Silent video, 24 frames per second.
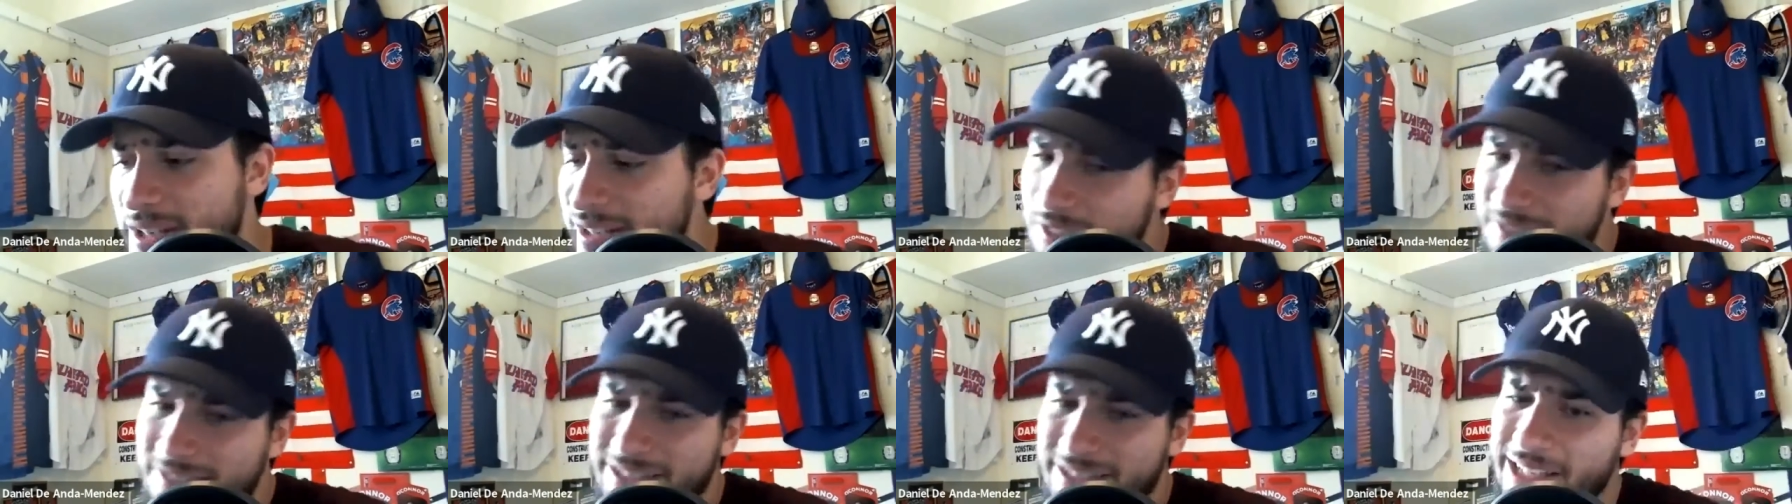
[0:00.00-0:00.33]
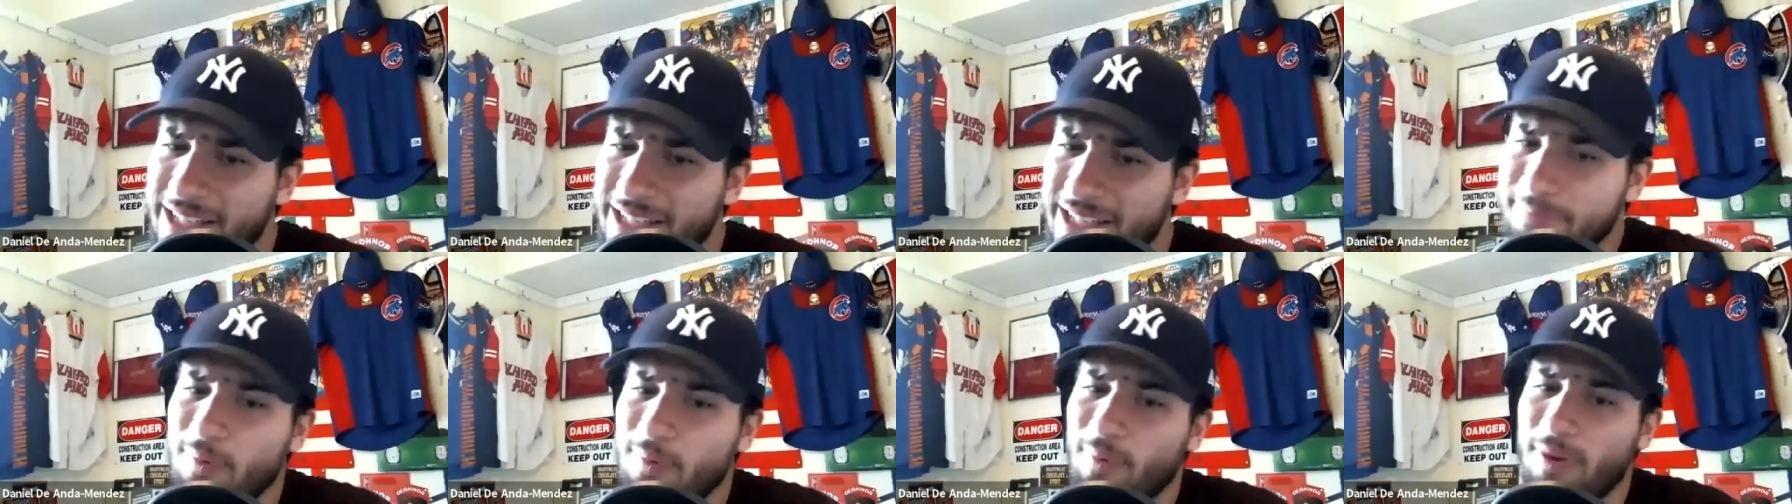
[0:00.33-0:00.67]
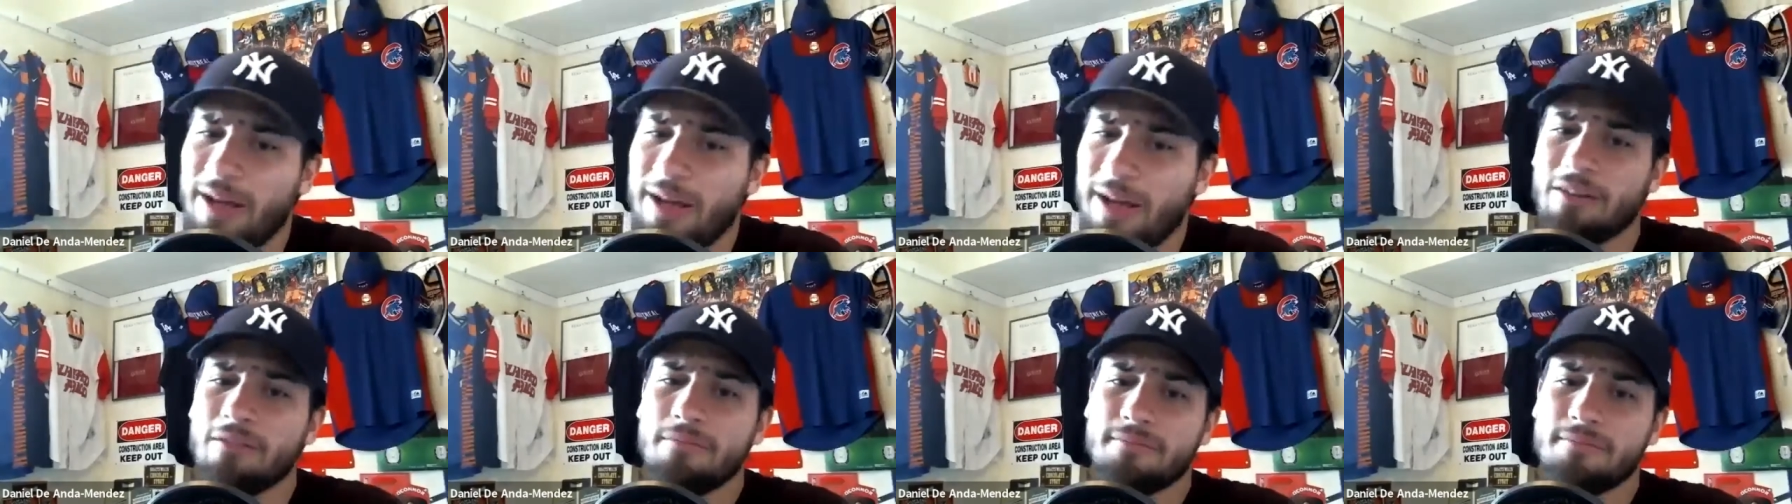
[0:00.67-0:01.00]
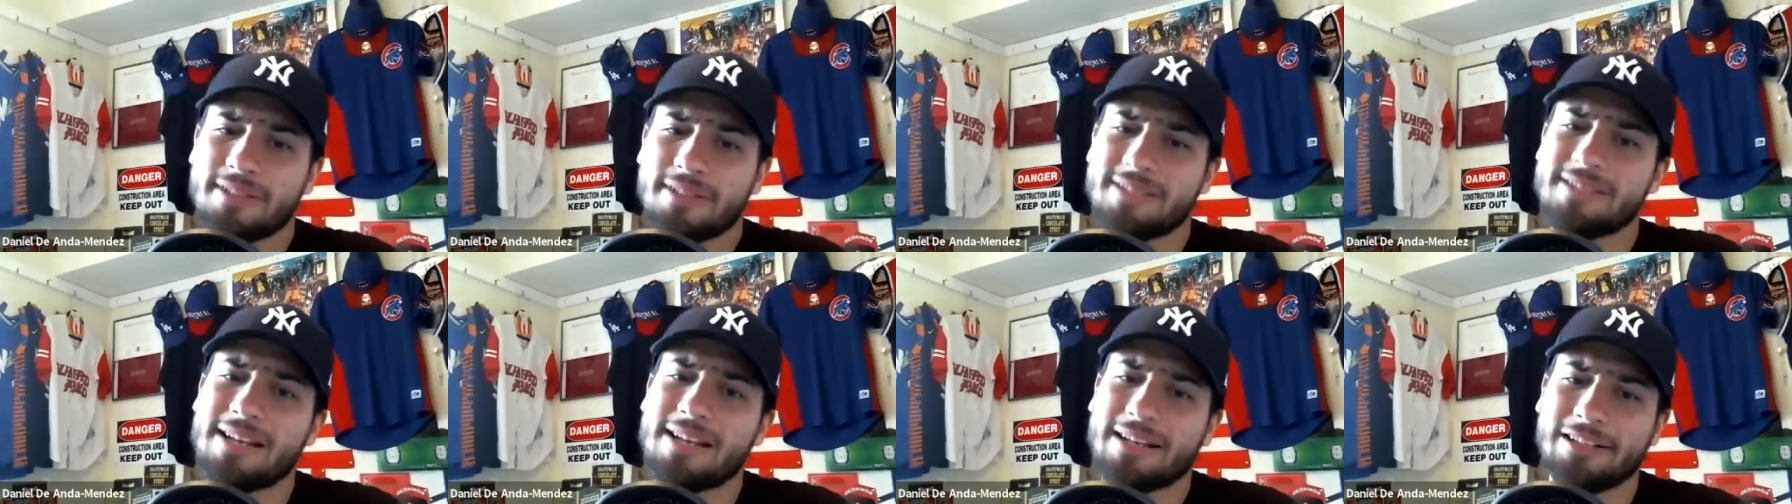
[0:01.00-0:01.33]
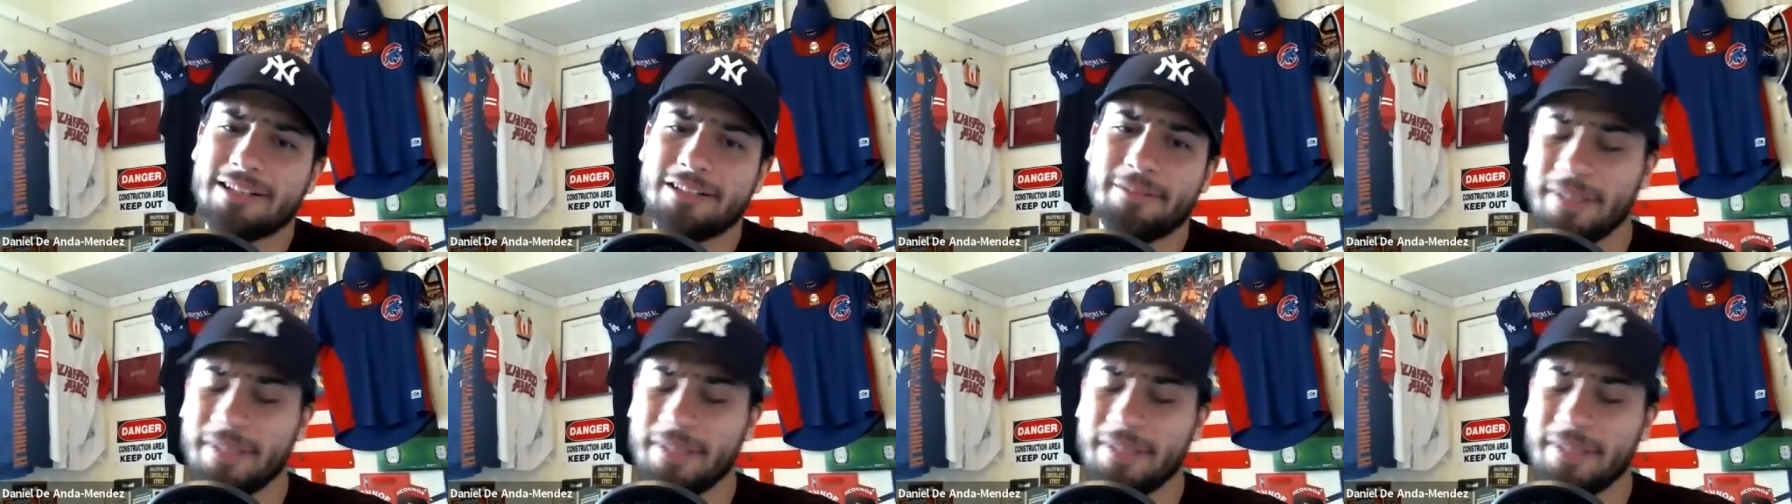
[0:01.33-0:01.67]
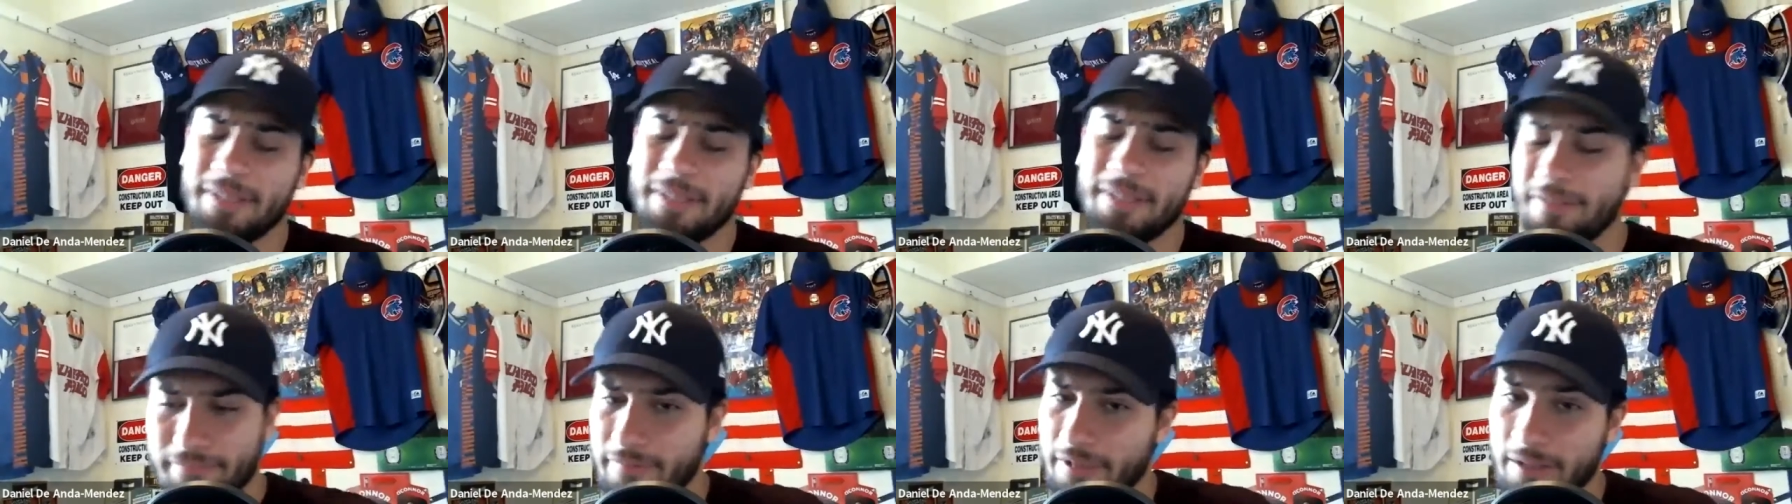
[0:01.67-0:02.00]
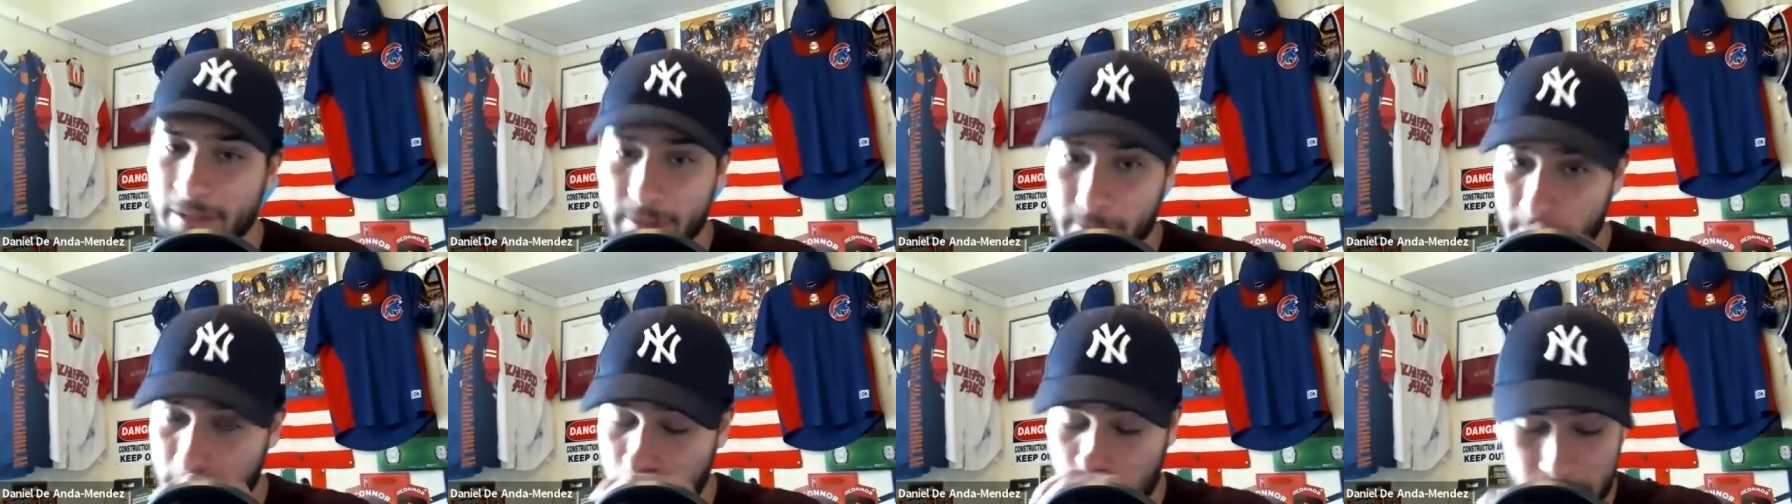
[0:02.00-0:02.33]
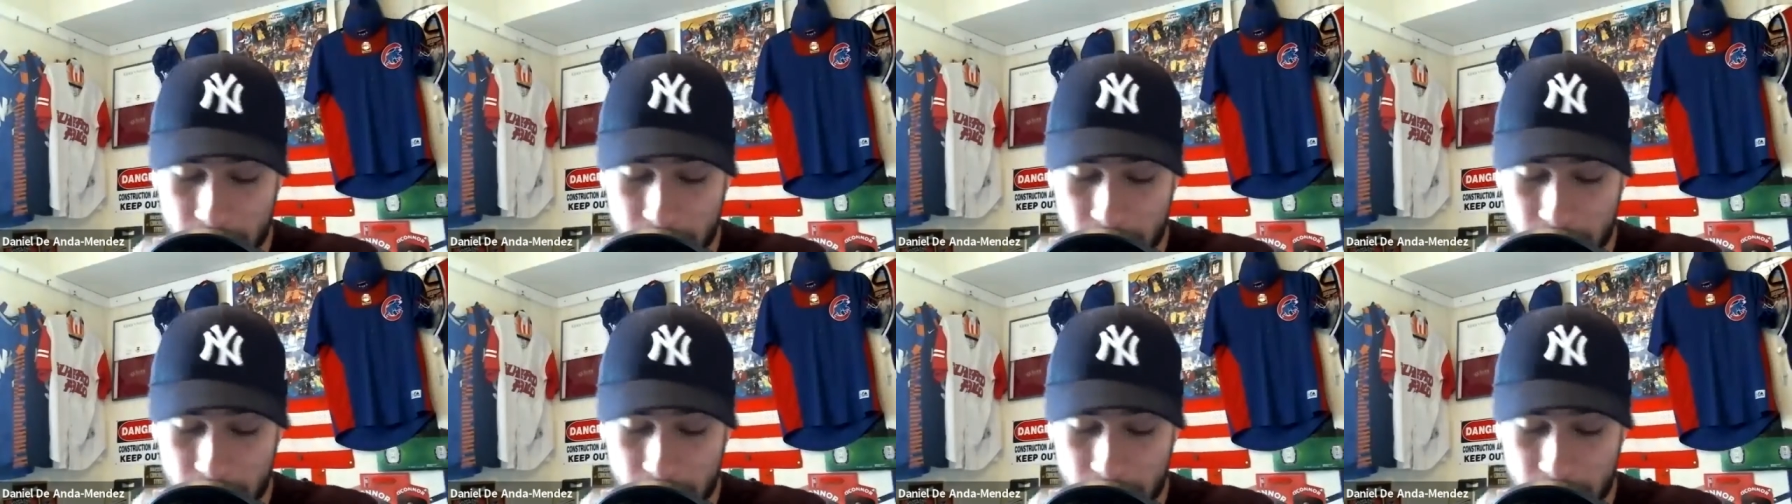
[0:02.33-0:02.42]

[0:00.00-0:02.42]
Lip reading: it's going to take him a while. It's not going to be a